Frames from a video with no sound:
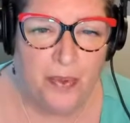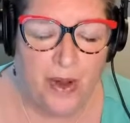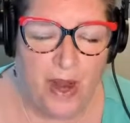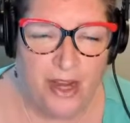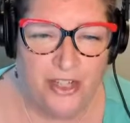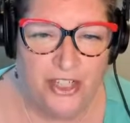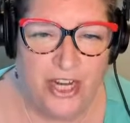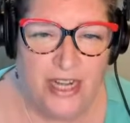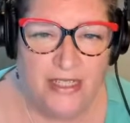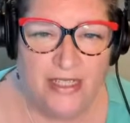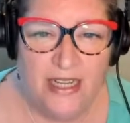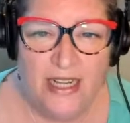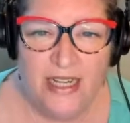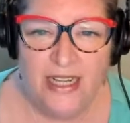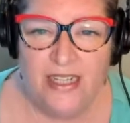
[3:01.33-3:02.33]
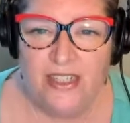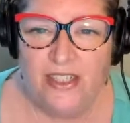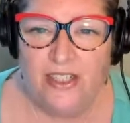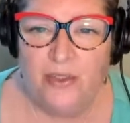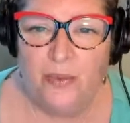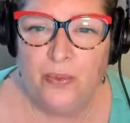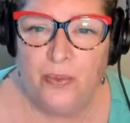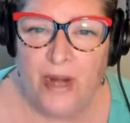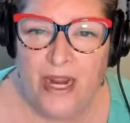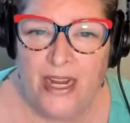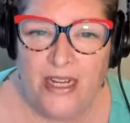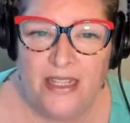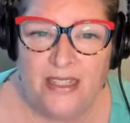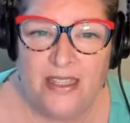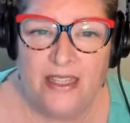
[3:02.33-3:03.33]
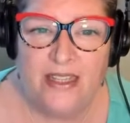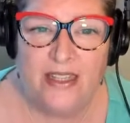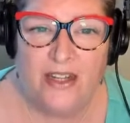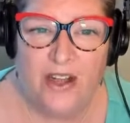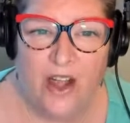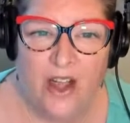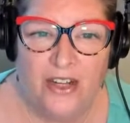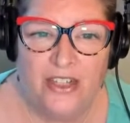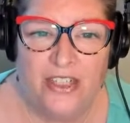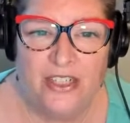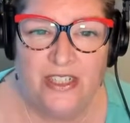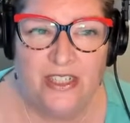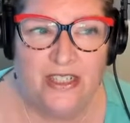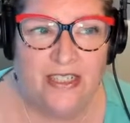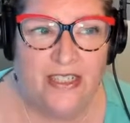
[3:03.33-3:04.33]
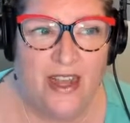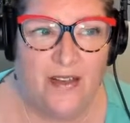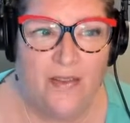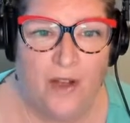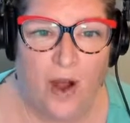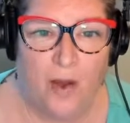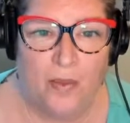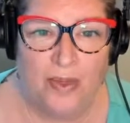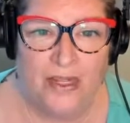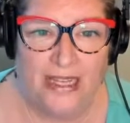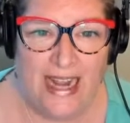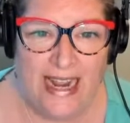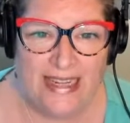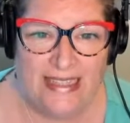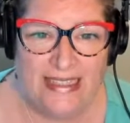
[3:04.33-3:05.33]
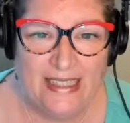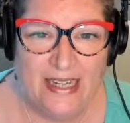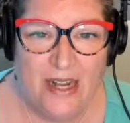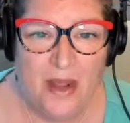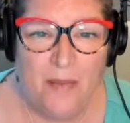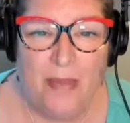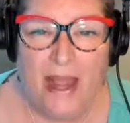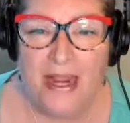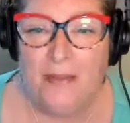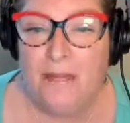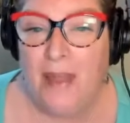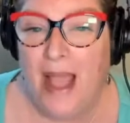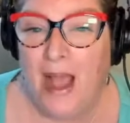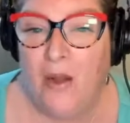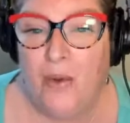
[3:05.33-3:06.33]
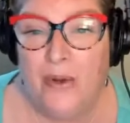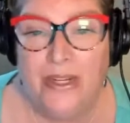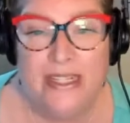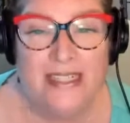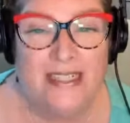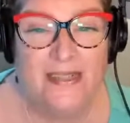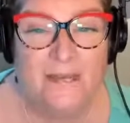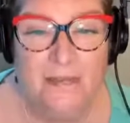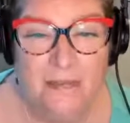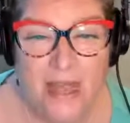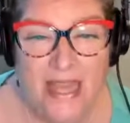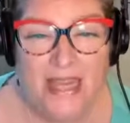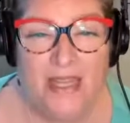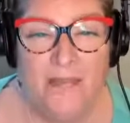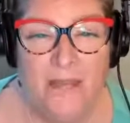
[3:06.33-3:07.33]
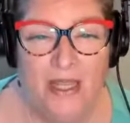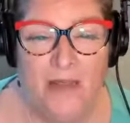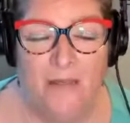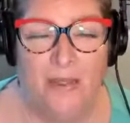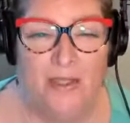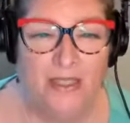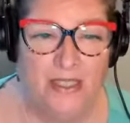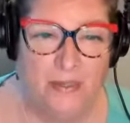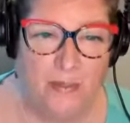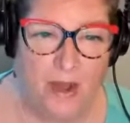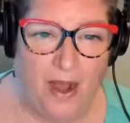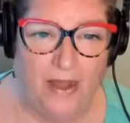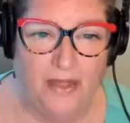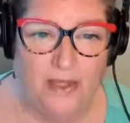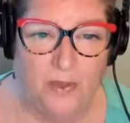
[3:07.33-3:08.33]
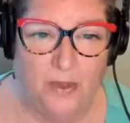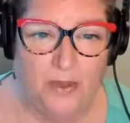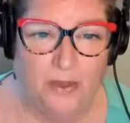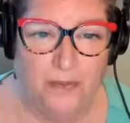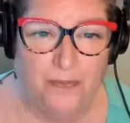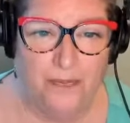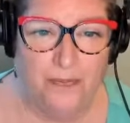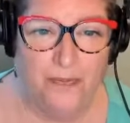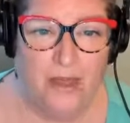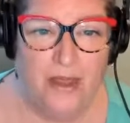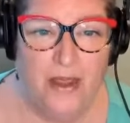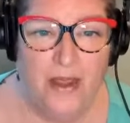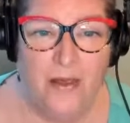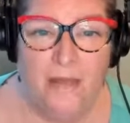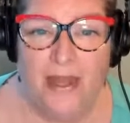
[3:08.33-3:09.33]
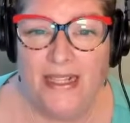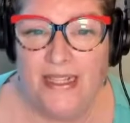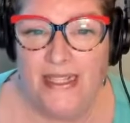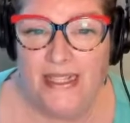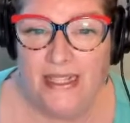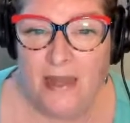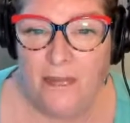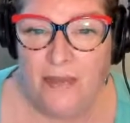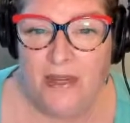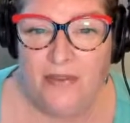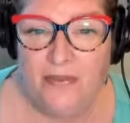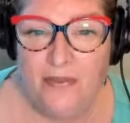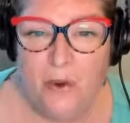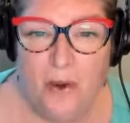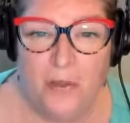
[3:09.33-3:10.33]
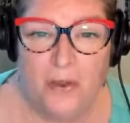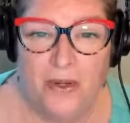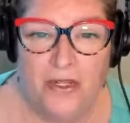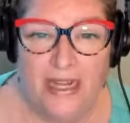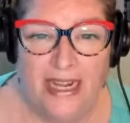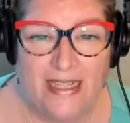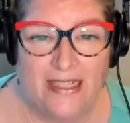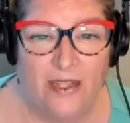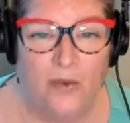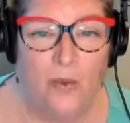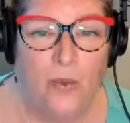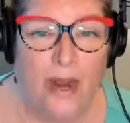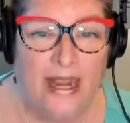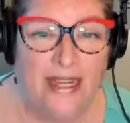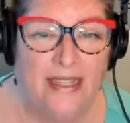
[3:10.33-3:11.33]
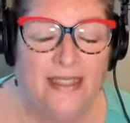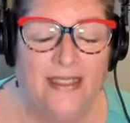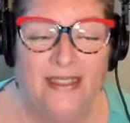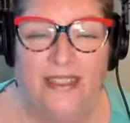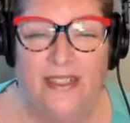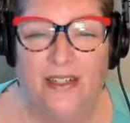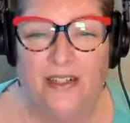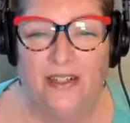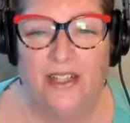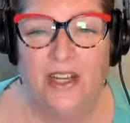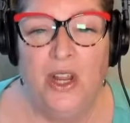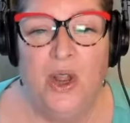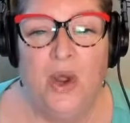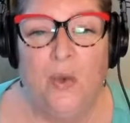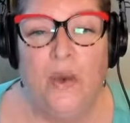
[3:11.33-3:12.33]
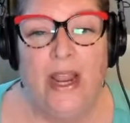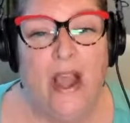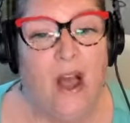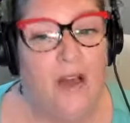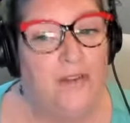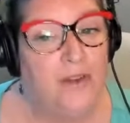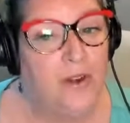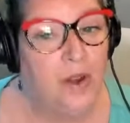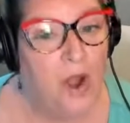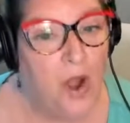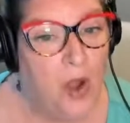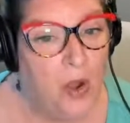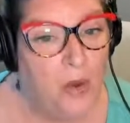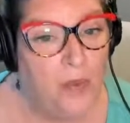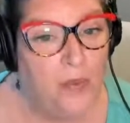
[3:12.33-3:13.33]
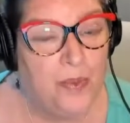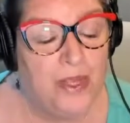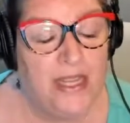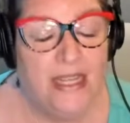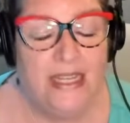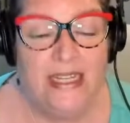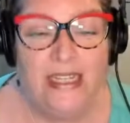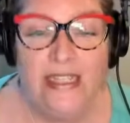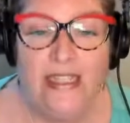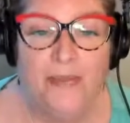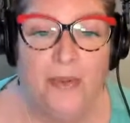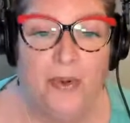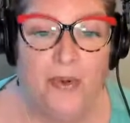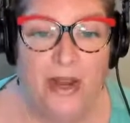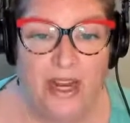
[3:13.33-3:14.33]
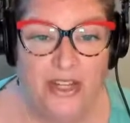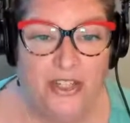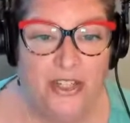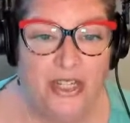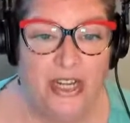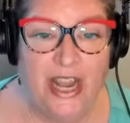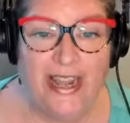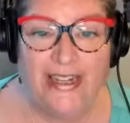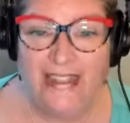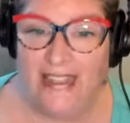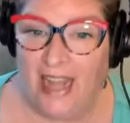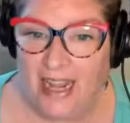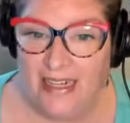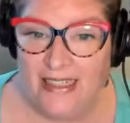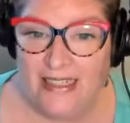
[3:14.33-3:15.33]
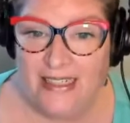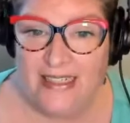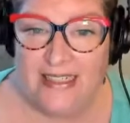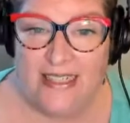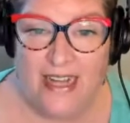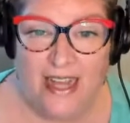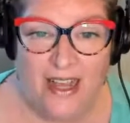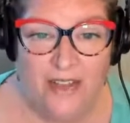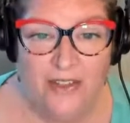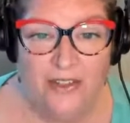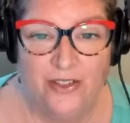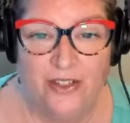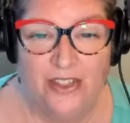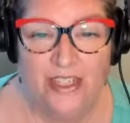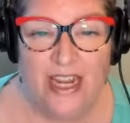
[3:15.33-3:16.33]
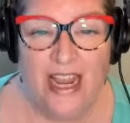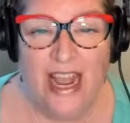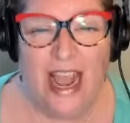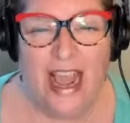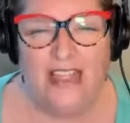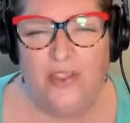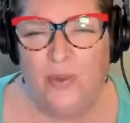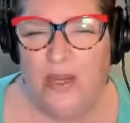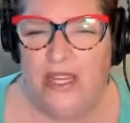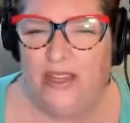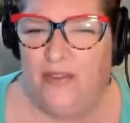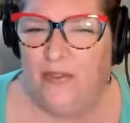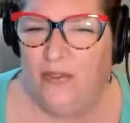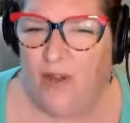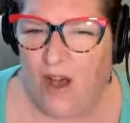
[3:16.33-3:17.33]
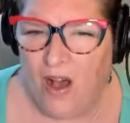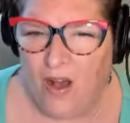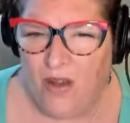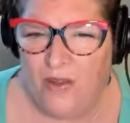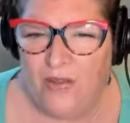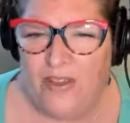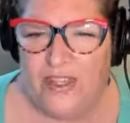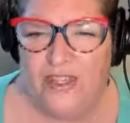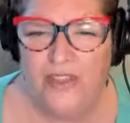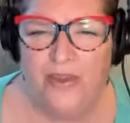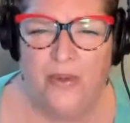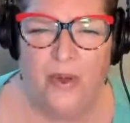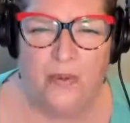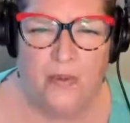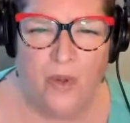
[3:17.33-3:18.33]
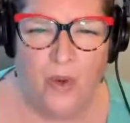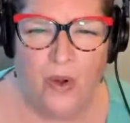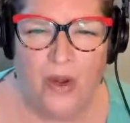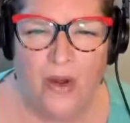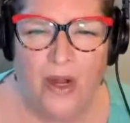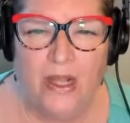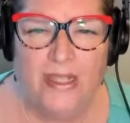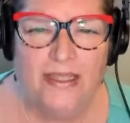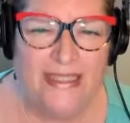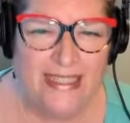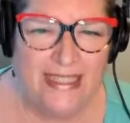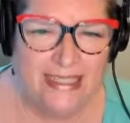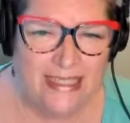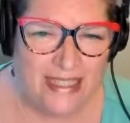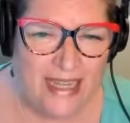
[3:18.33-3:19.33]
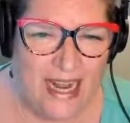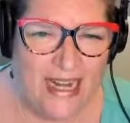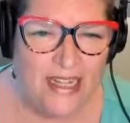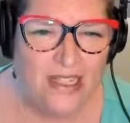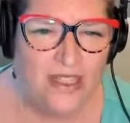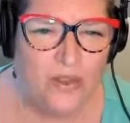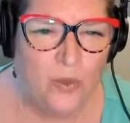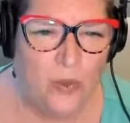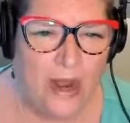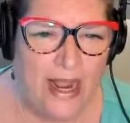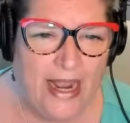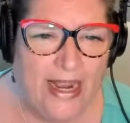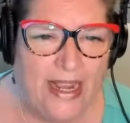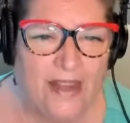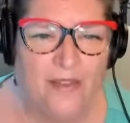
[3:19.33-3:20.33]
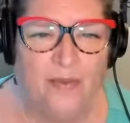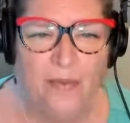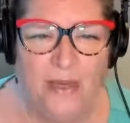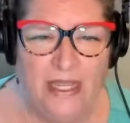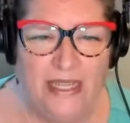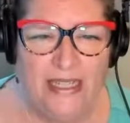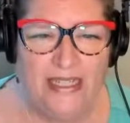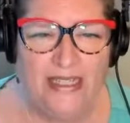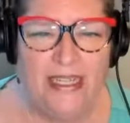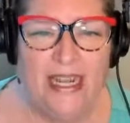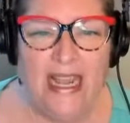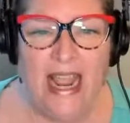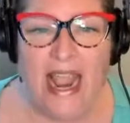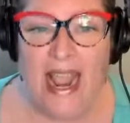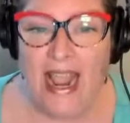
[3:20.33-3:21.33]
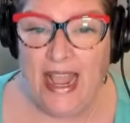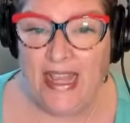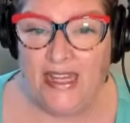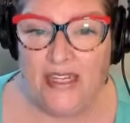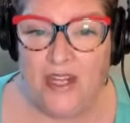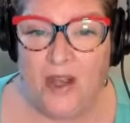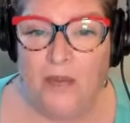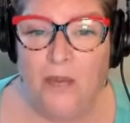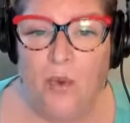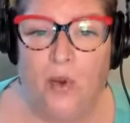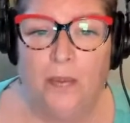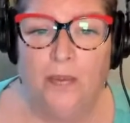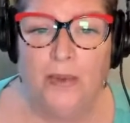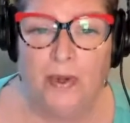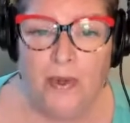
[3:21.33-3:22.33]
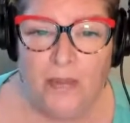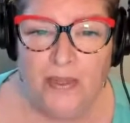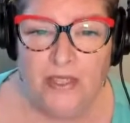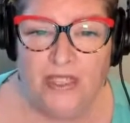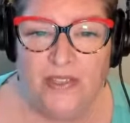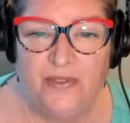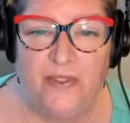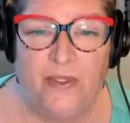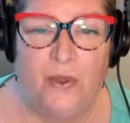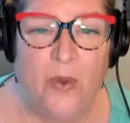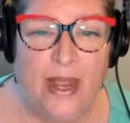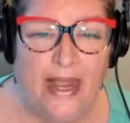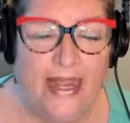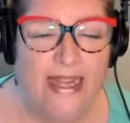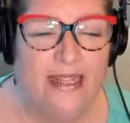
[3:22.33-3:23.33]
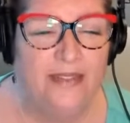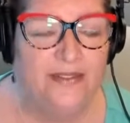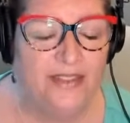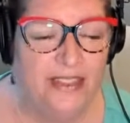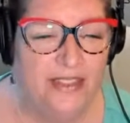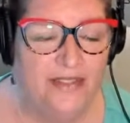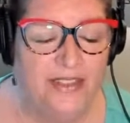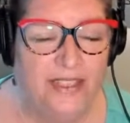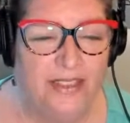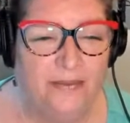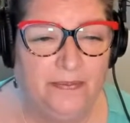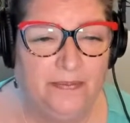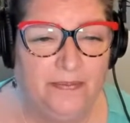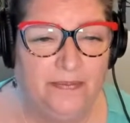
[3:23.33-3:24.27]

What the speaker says: project is to raise the consciousness of our planet by empowering as many people as possible. By stepping forward as awakened leaders, we offer hope, inspiration, and guidance to others as we evolve into a more enlightened way of being and a more purposeful way of living.